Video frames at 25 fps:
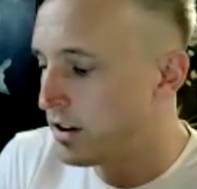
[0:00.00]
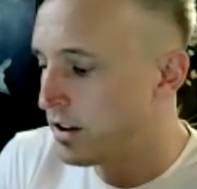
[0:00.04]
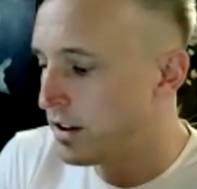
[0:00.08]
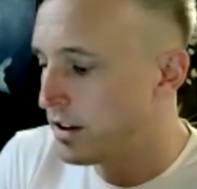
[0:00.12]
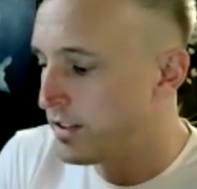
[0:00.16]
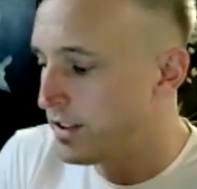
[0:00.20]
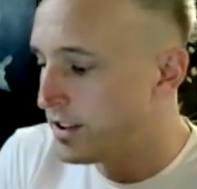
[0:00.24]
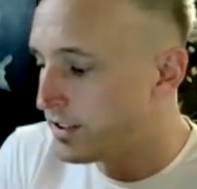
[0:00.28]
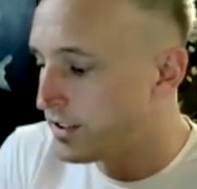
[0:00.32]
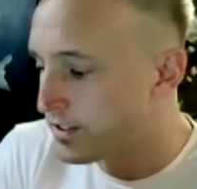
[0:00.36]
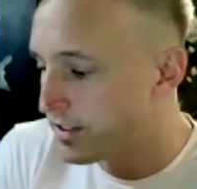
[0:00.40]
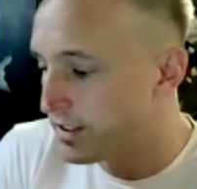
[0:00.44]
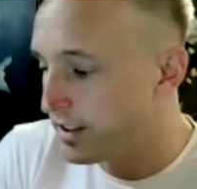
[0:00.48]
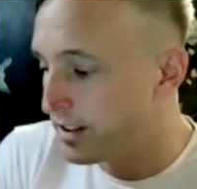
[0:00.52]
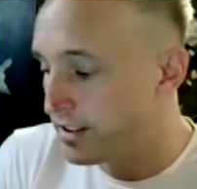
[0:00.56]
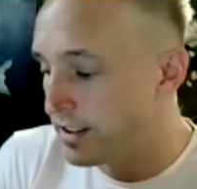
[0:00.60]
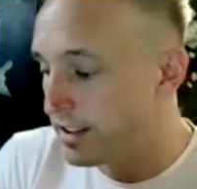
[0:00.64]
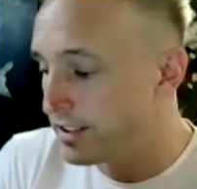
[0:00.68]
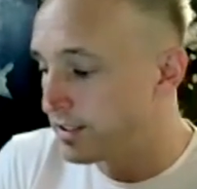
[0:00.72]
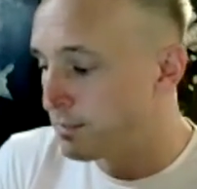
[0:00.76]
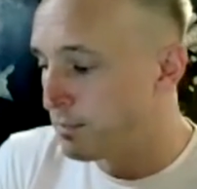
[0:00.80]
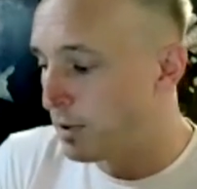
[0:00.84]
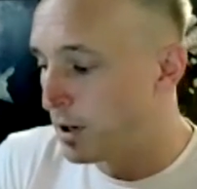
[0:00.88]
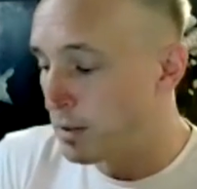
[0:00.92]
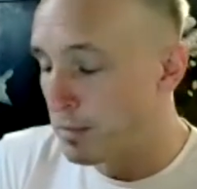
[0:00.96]

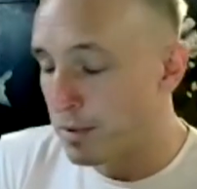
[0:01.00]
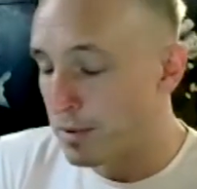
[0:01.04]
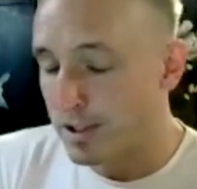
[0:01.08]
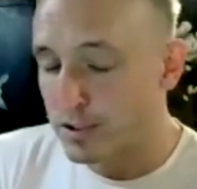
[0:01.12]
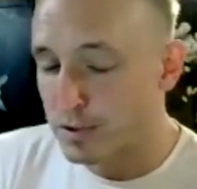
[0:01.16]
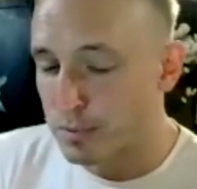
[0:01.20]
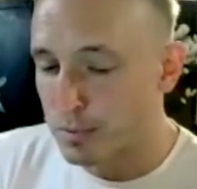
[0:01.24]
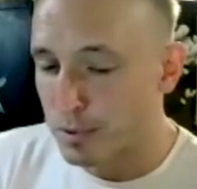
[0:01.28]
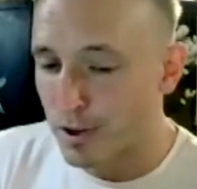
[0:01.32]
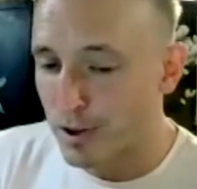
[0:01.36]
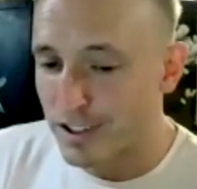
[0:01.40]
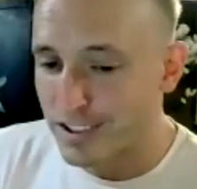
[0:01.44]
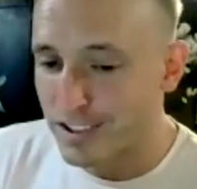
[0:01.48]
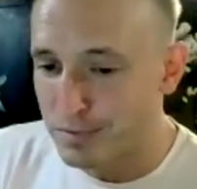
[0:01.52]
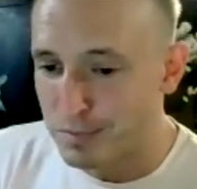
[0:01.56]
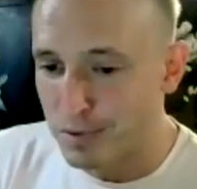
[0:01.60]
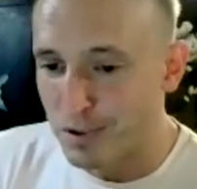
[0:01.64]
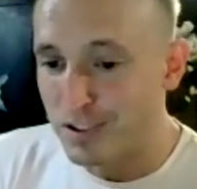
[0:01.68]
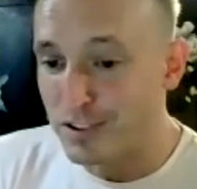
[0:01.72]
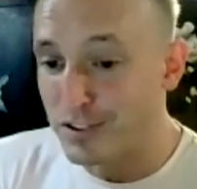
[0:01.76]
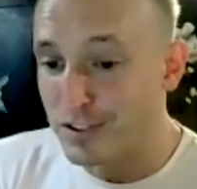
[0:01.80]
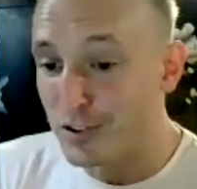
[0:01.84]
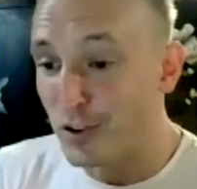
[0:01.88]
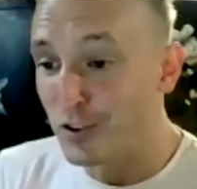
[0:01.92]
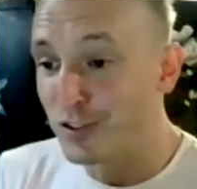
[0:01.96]
this might be a surprise, but
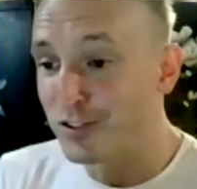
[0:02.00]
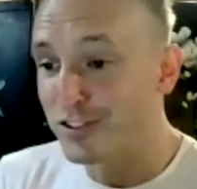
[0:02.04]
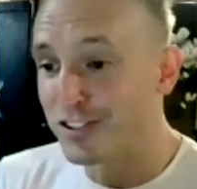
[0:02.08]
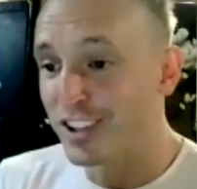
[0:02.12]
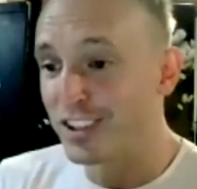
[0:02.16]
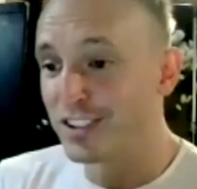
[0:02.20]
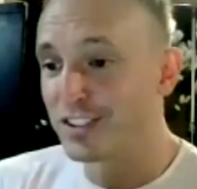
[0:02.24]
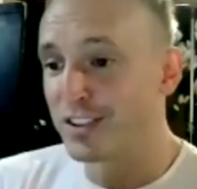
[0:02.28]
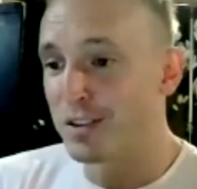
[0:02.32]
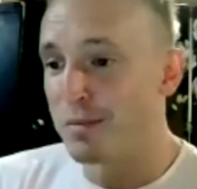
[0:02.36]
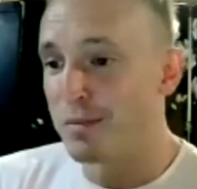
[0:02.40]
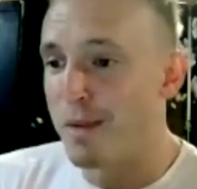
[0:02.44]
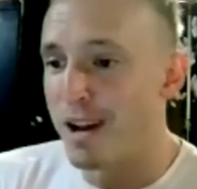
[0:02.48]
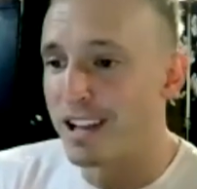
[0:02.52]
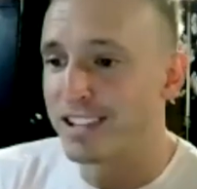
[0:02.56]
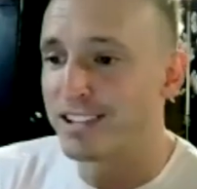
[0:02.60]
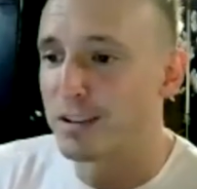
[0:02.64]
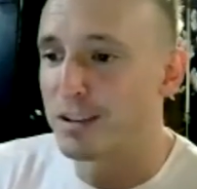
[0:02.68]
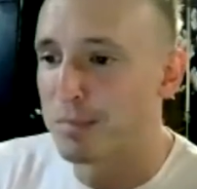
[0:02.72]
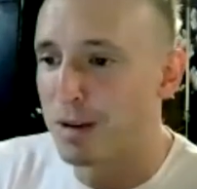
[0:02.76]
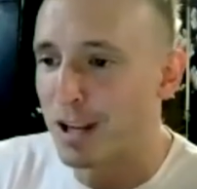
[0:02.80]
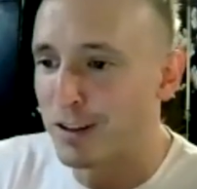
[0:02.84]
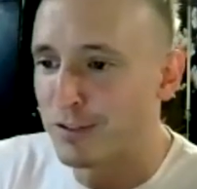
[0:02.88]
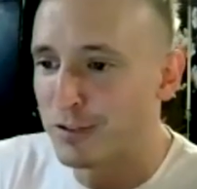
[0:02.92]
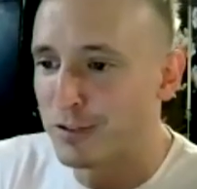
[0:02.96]
it's not just the Meta
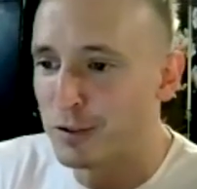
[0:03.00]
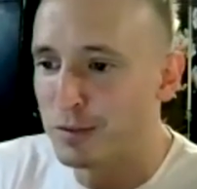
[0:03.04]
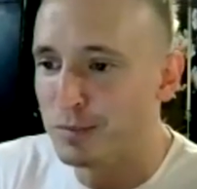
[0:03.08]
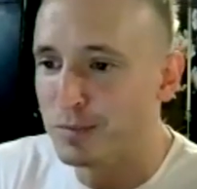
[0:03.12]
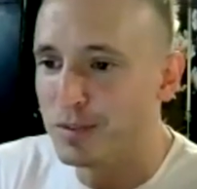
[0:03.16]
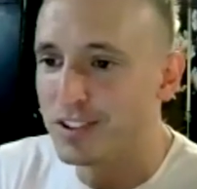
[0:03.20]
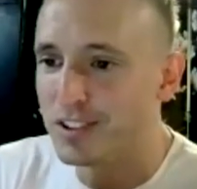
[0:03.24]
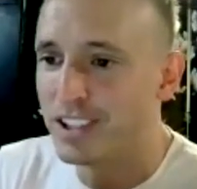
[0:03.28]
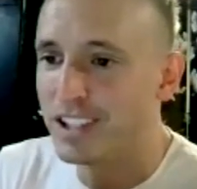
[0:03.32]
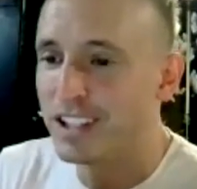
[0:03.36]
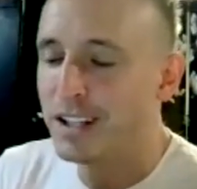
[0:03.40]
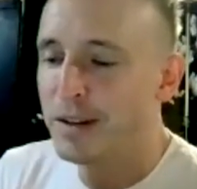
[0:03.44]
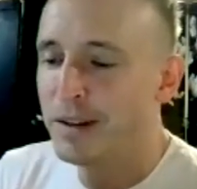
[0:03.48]
platforms.